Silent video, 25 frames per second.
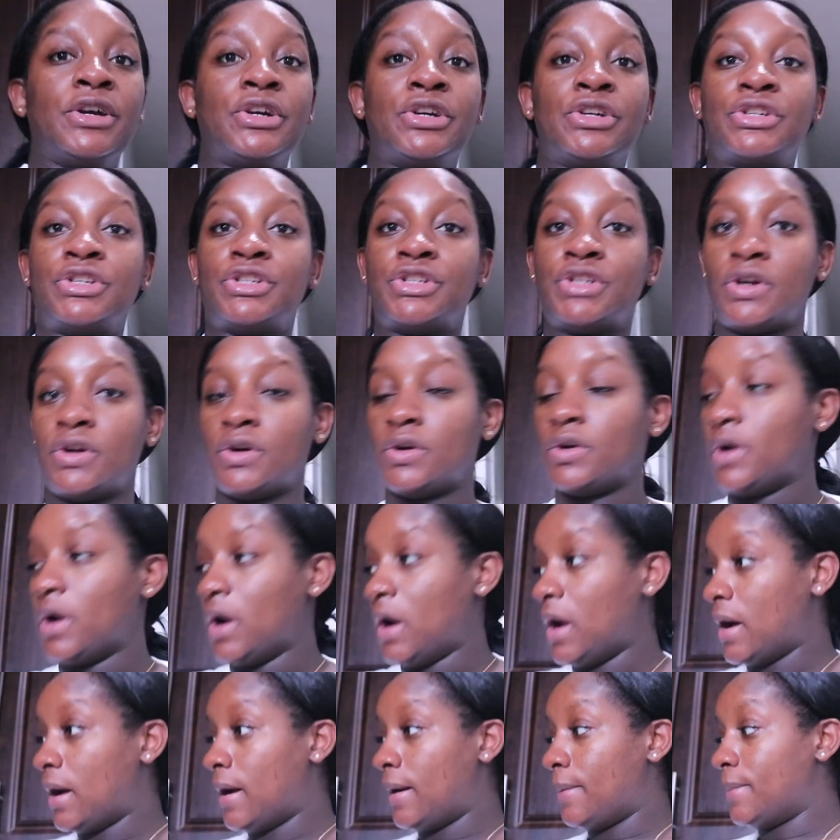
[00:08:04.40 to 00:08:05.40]
So,
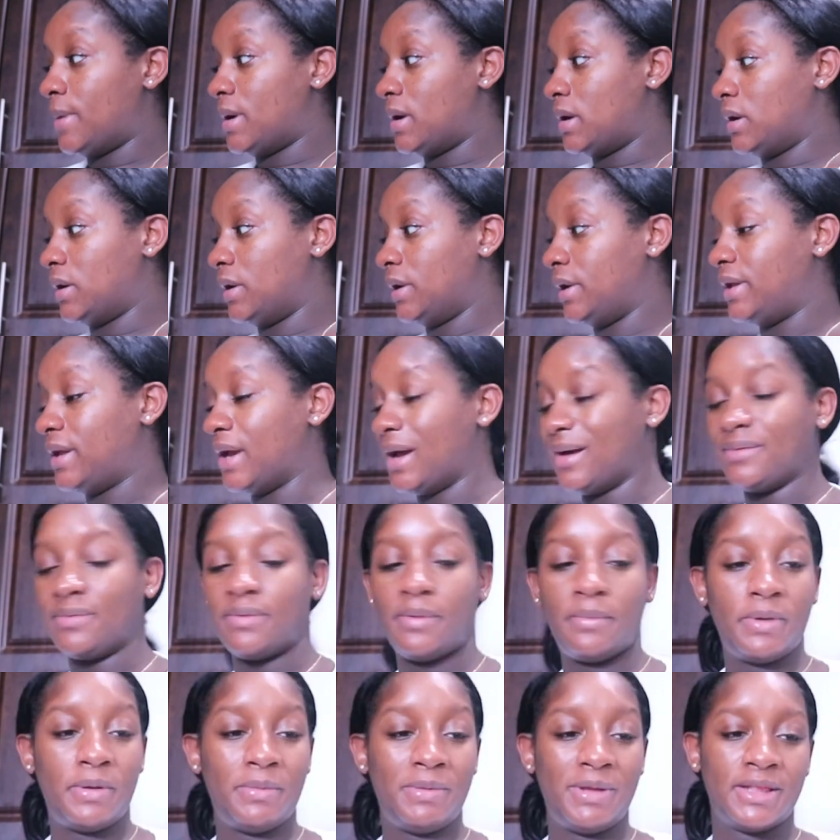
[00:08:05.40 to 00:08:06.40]
um, yeah,
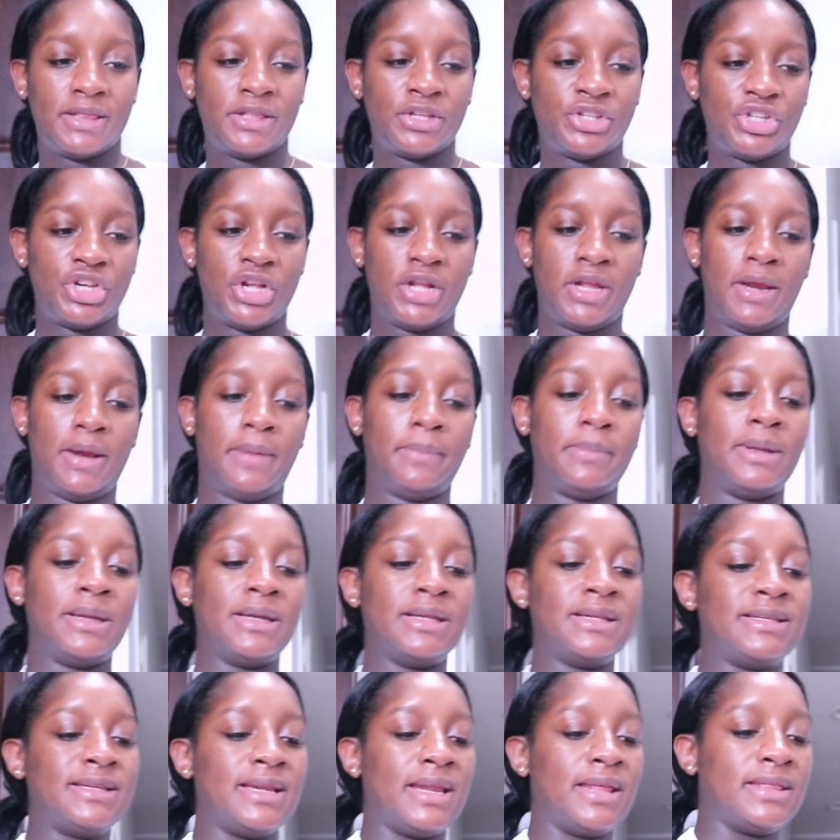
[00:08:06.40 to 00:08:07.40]
I'm going to make the chicken. I'm going
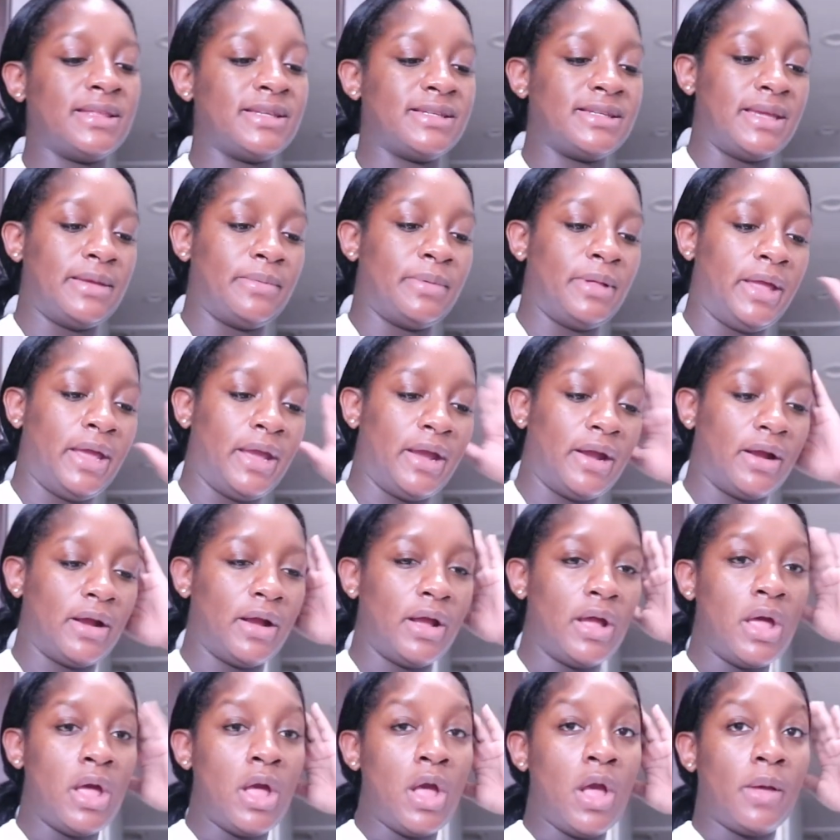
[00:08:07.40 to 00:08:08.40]
to sit at the table
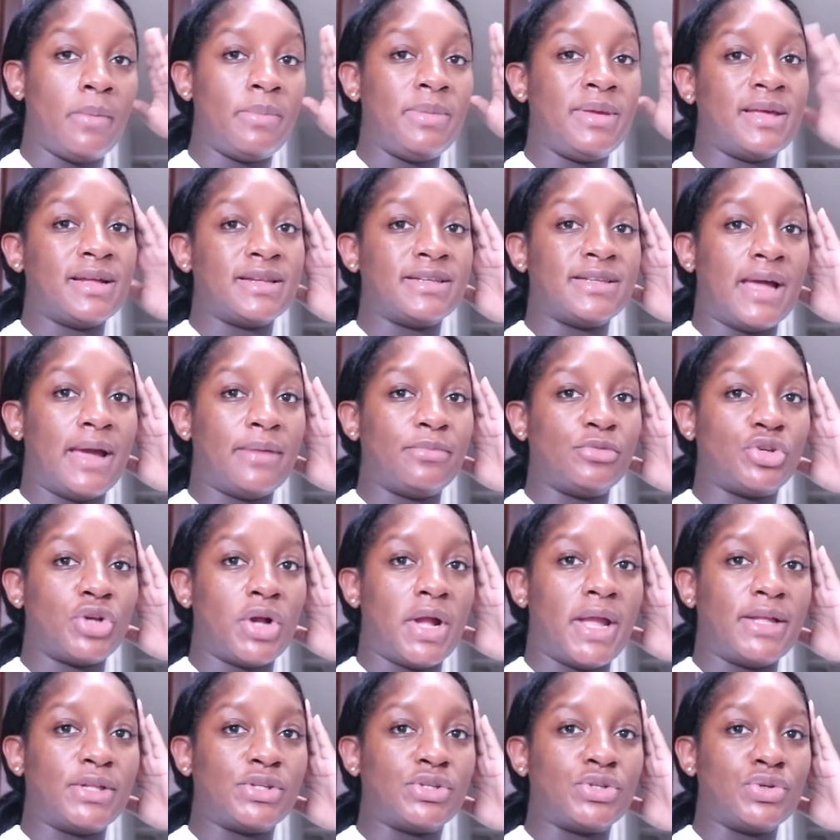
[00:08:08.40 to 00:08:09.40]
here because I'm
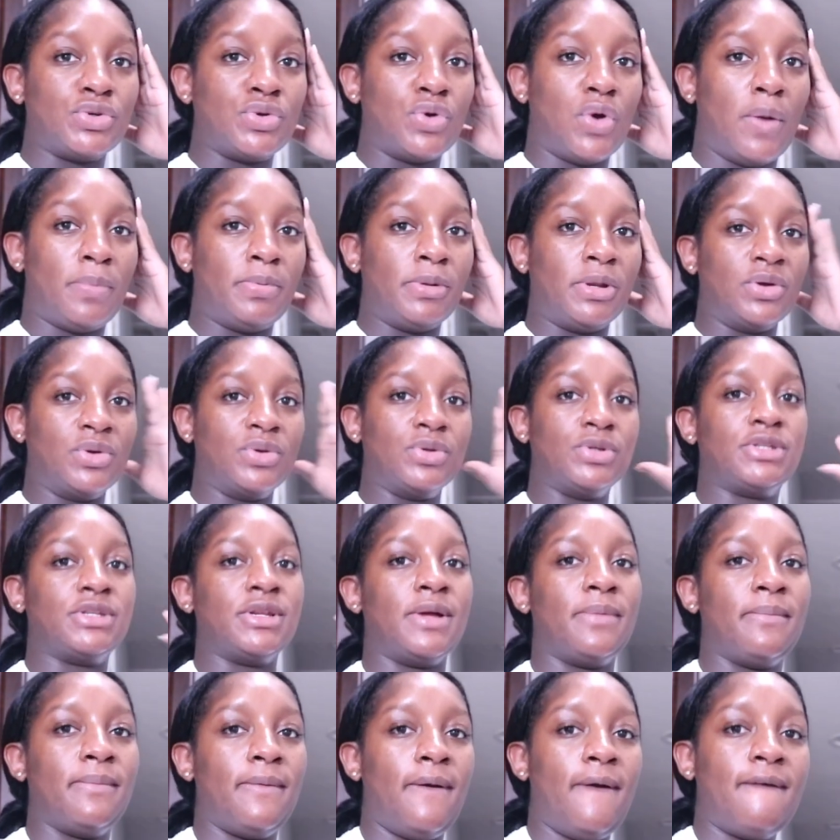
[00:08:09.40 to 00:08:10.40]
trying to upload
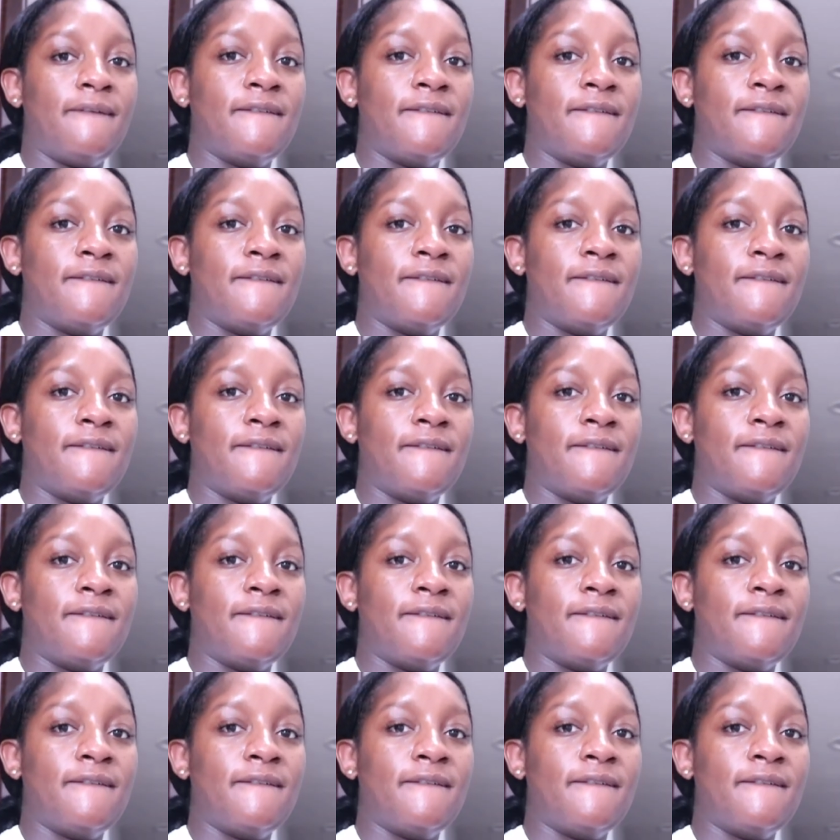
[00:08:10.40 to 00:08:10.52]
some